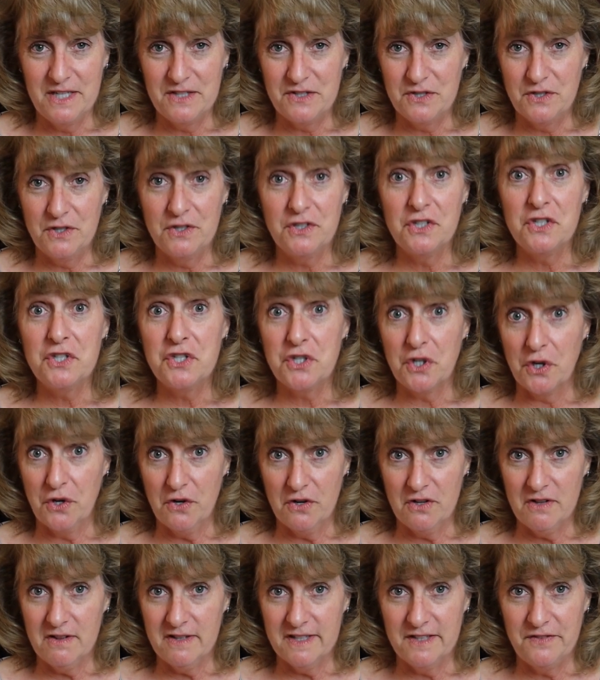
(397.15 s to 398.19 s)
It's good to
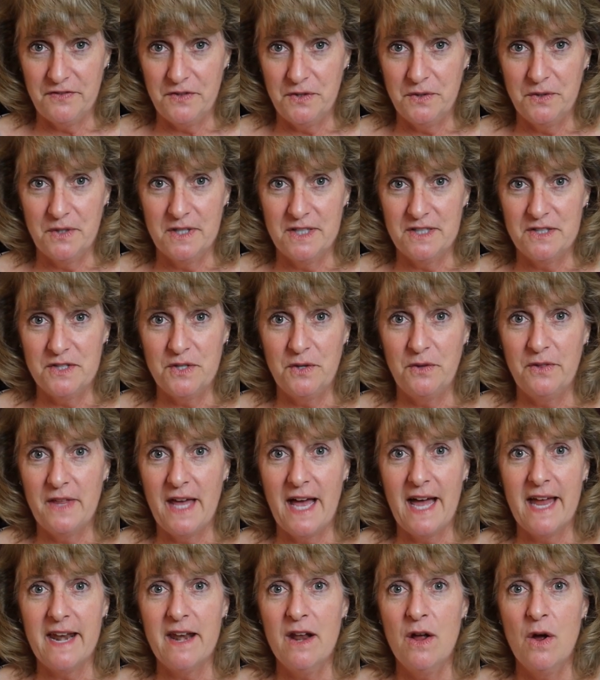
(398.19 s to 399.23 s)
journal if you can do
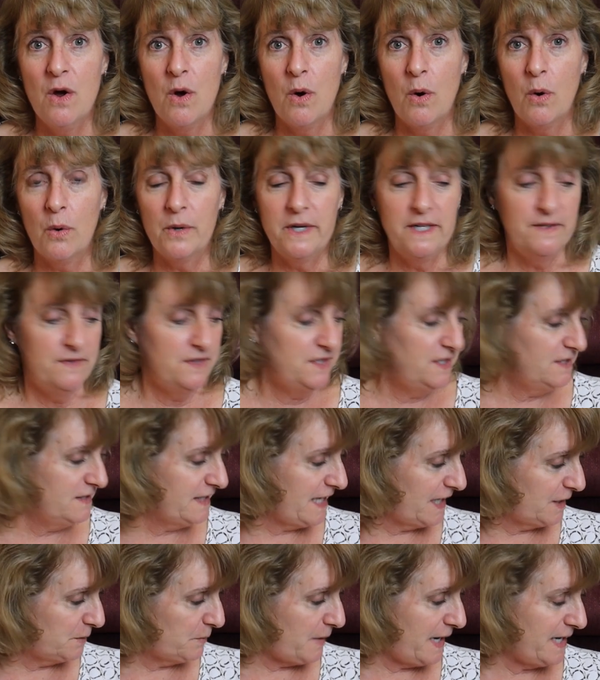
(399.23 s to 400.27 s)
that, or even
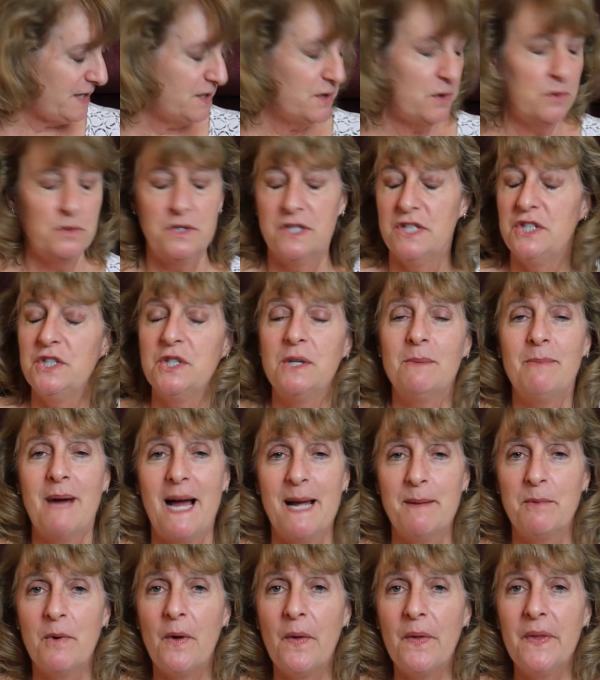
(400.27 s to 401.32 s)
just like write notes in your
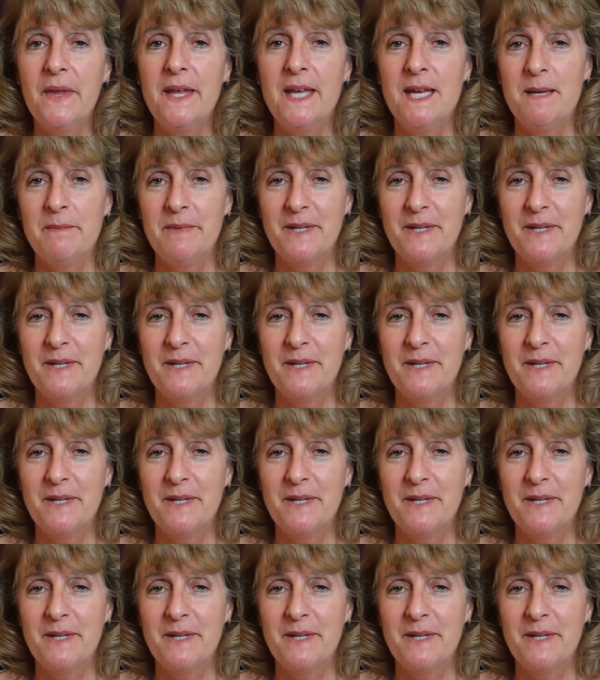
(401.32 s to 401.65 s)
Bible,